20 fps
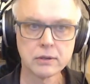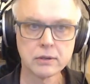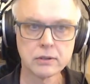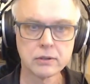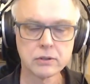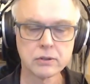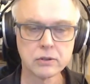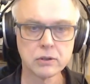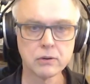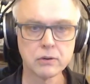
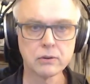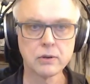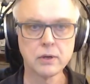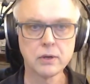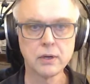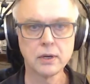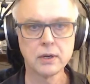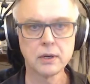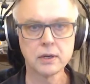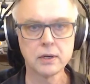So
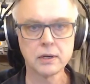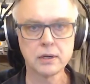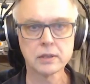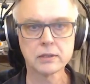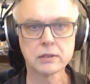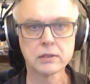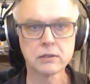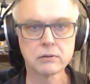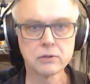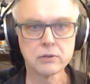it's the
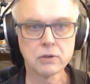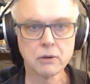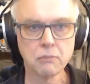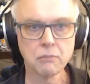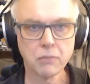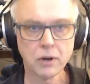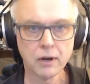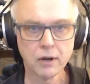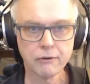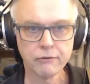trem
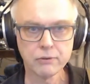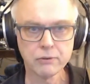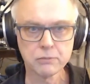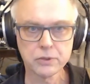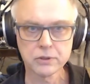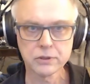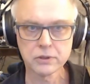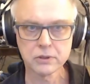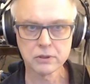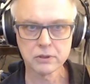block from a
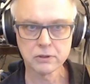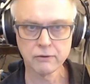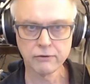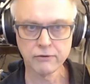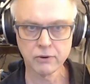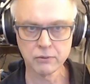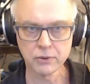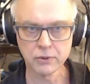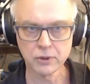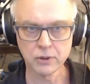
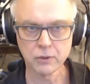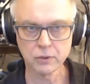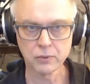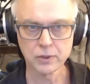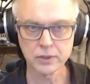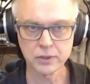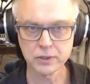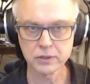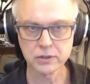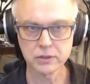
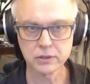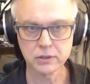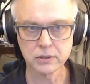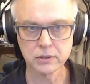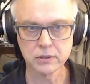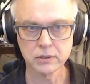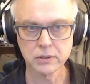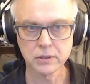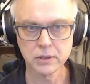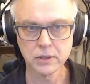
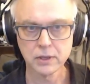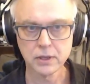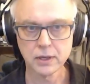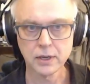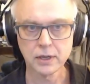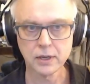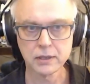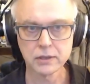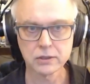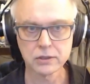Wilkinson, and
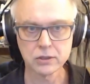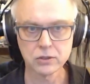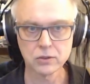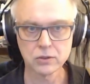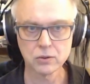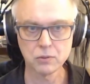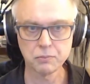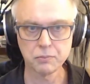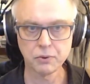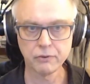it's the
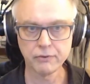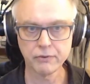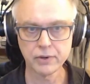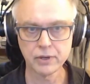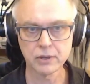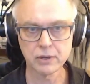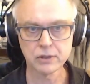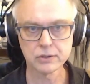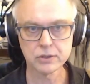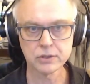Super-Vee
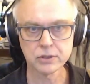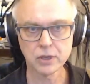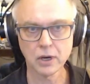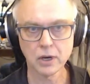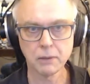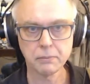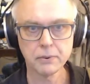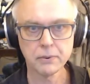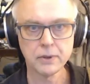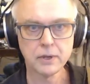on
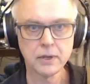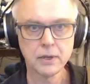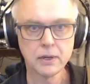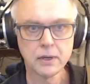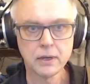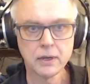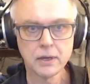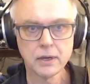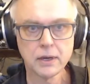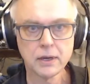top.
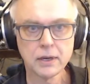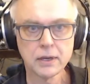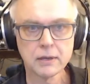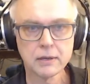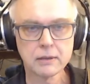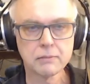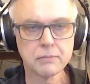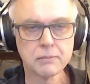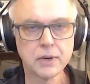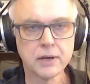
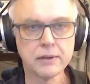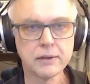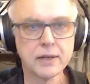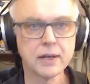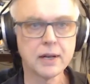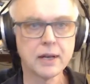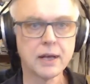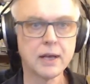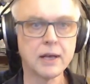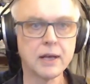And by that,
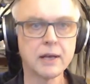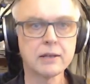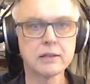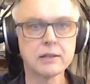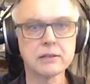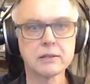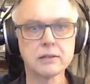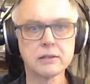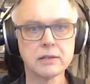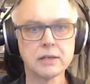I had
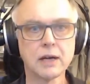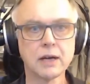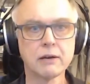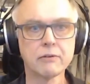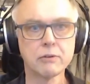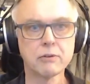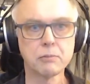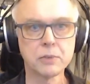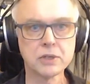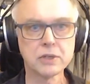kind of the
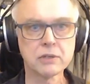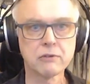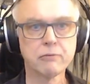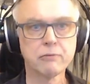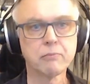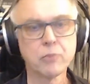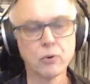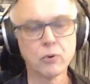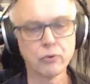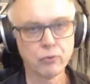best of
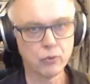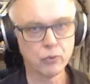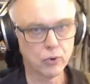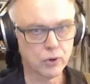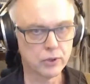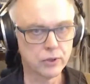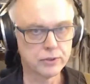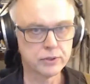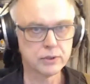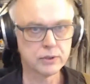both
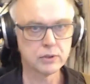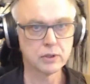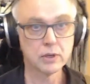worlds.